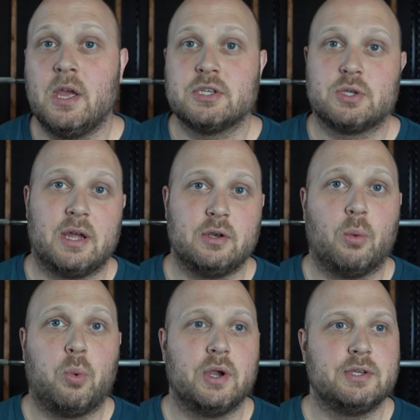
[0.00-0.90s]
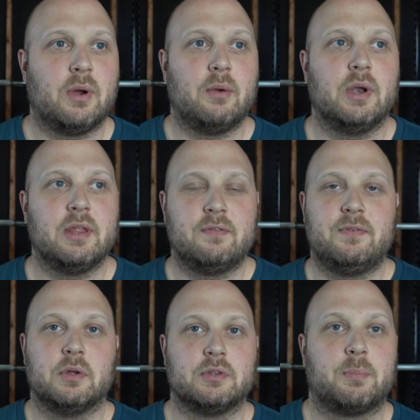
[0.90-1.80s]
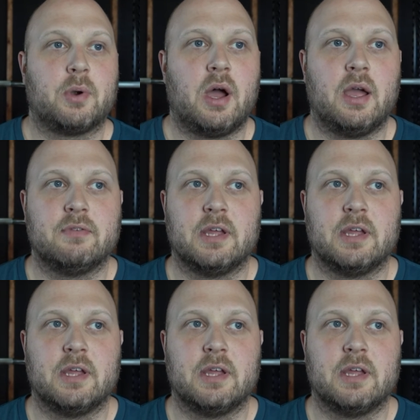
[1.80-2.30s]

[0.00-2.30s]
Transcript: So at no point do I really feel deprived.